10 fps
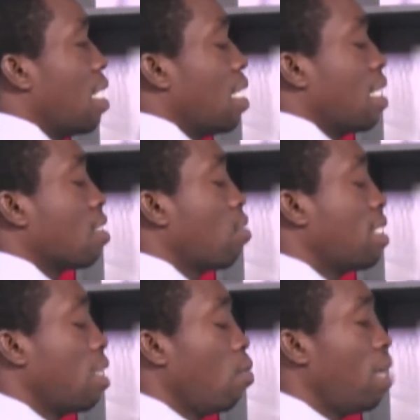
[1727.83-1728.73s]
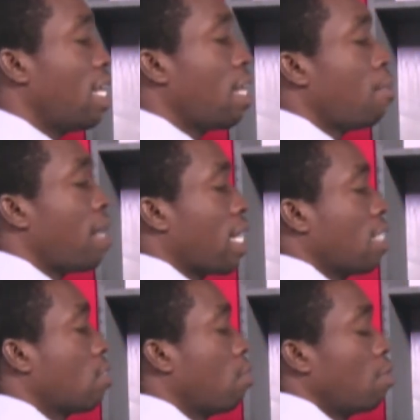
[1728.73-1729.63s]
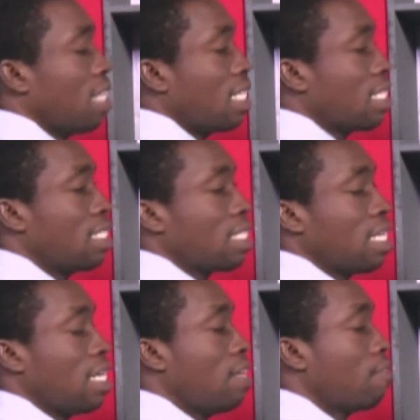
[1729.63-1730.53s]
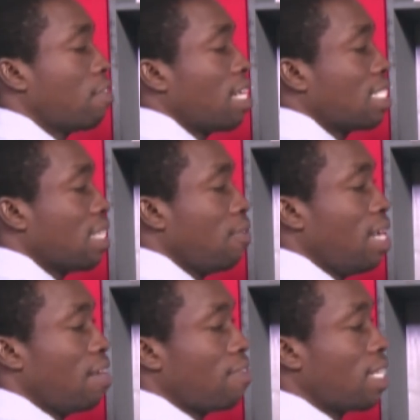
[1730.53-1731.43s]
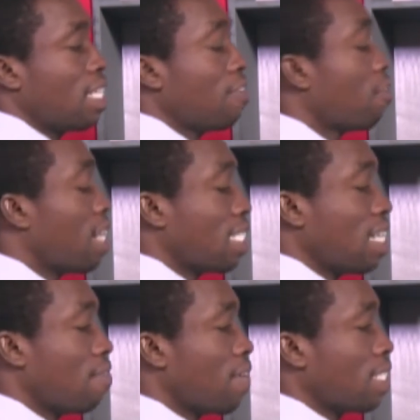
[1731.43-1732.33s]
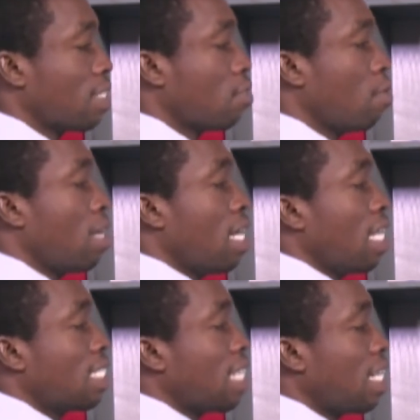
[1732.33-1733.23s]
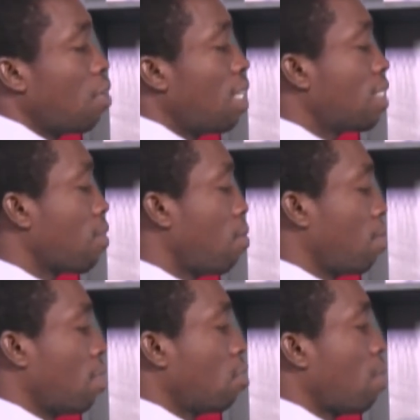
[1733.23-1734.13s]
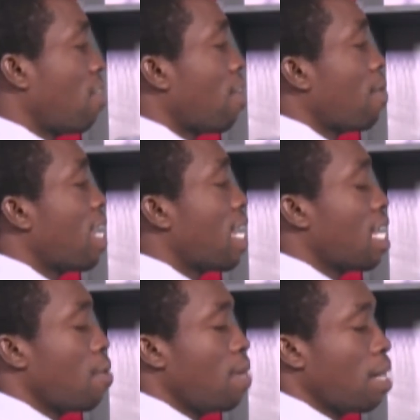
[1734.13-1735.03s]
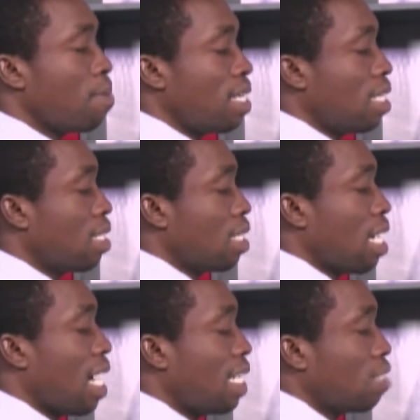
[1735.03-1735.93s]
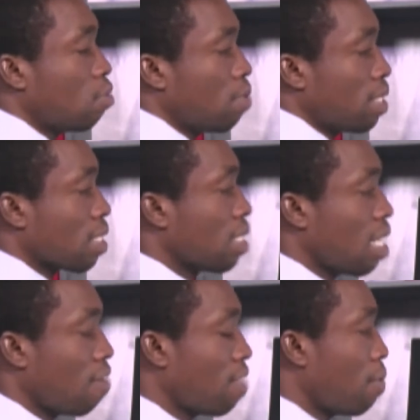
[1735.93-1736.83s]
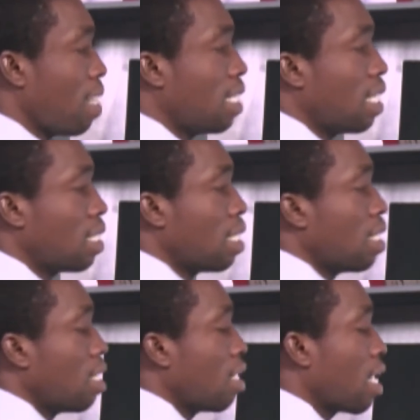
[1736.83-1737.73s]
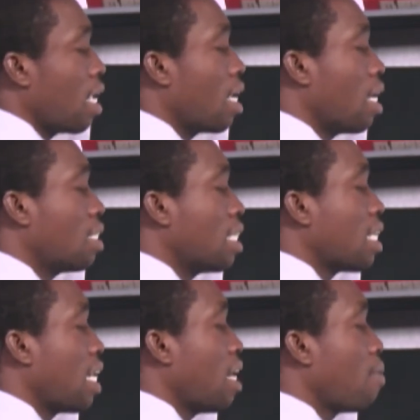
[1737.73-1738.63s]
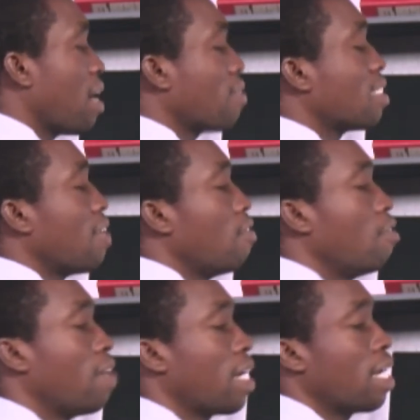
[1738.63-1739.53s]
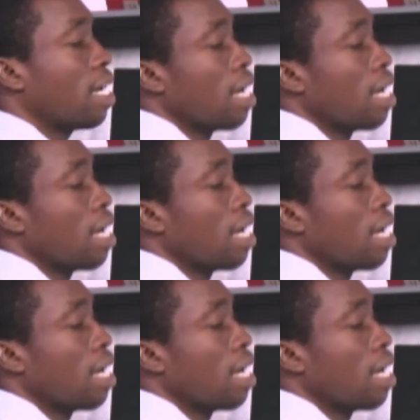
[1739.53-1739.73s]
is not included in the bracket, so it doesn't, the 4 doesn't really affect, the 4 doesn't affect it, so it's standing on its own. So whatever we get here, we come and add it to it after we are done. Okay, just like that, we have 7 over here